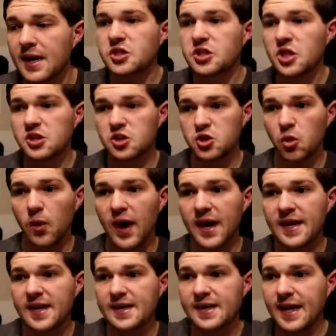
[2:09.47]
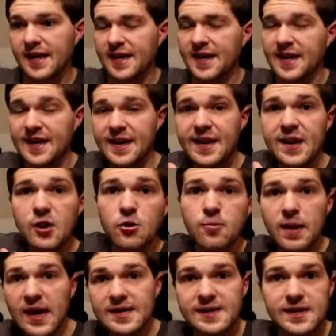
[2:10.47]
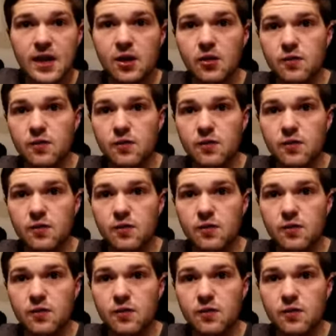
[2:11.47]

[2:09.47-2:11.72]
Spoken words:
just so I could like hear myself.